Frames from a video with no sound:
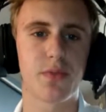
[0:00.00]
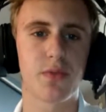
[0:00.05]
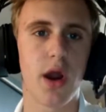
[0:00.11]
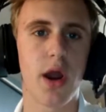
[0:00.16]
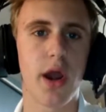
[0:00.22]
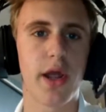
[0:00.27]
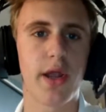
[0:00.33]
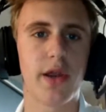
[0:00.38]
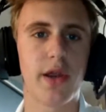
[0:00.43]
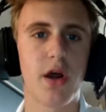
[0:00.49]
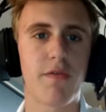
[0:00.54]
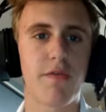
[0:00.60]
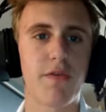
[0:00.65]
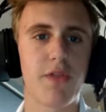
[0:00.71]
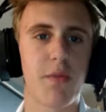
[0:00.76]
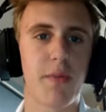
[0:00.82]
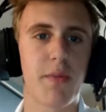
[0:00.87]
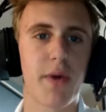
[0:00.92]
All right, now
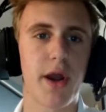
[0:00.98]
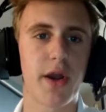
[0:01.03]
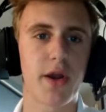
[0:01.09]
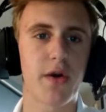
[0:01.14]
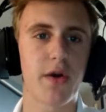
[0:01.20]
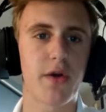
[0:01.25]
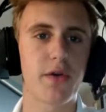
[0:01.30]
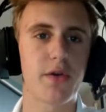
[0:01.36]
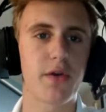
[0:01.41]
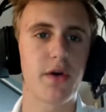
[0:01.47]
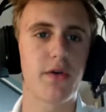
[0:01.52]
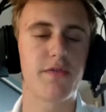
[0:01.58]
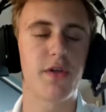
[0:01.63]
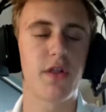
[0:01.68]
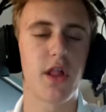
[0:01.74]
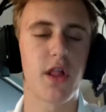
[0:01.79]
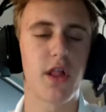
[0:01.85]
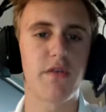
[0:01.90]
for the background of
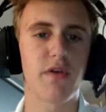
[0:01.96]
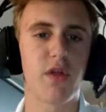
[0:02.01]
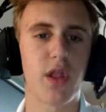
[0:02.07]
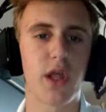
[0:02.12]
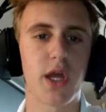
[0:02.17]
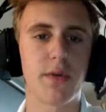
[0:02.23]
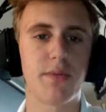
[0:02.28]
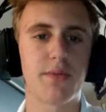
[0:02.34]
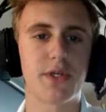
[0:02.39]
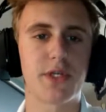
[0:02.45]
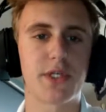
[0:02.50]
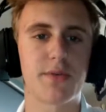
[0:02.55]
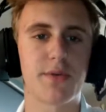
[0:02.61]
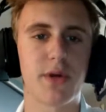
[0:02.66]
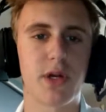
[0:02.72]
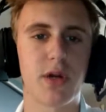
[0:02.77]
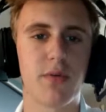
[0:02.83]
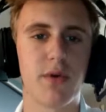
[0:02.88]
the lava lamps
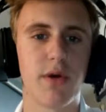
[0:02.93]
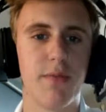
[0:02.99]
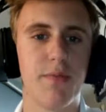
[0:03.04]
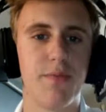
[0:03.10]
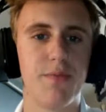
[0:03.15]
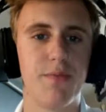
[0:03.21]
experiment.